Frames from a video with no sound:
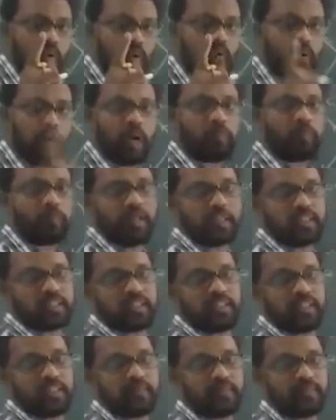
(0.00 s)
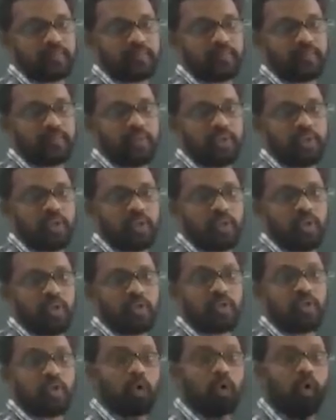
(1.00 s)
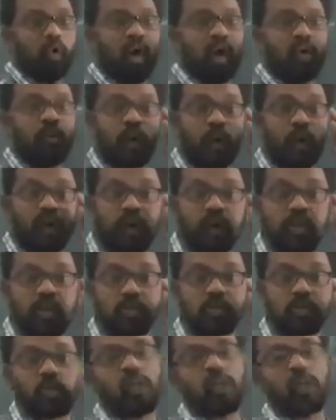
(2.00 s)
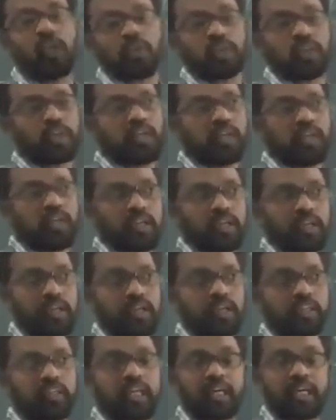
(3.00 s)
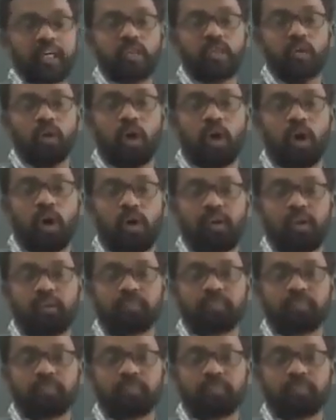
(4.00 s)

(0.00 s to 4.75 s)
one place. So called one solution. That is called